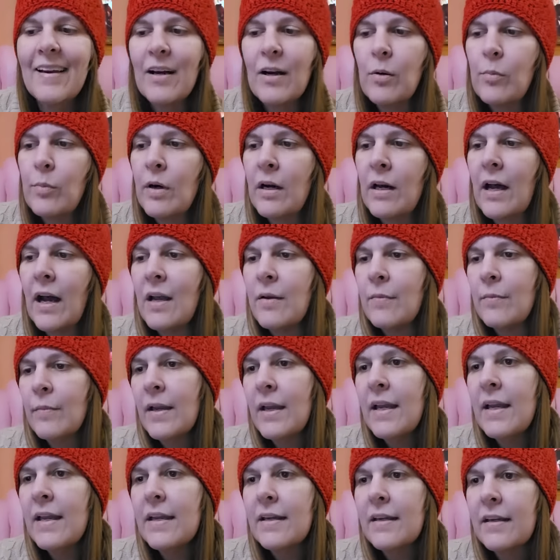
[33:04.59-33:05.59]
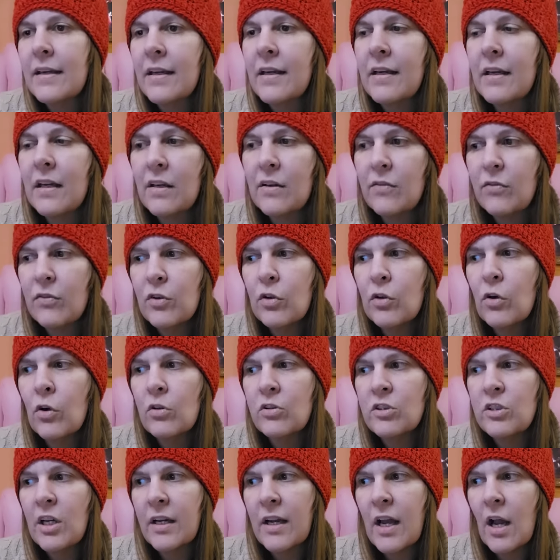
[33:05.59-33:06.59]
But I make, if you go
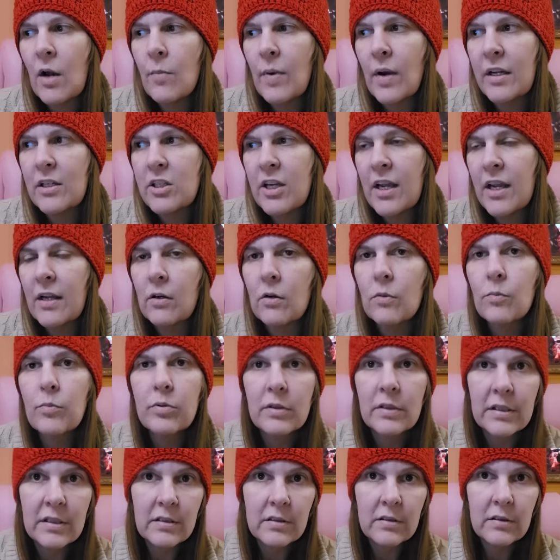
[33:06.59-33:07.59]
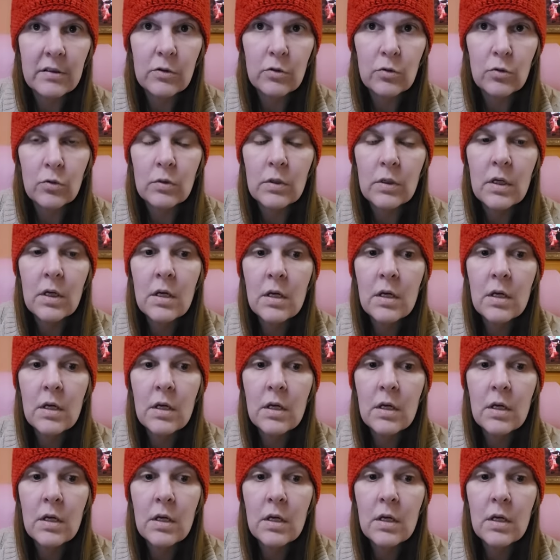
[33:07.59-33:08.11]
check out my channel, please do.